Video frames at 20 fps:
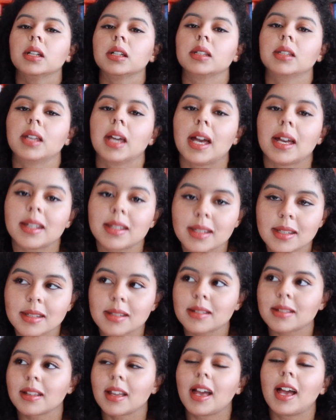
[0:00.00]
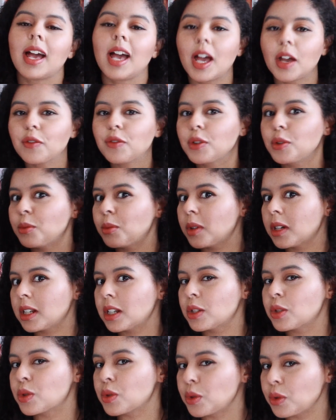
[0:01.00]
Yes, everyone
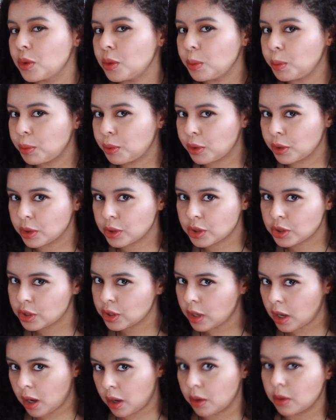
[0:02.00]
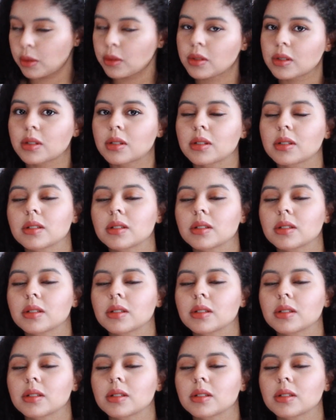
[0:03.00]
is you pushed out,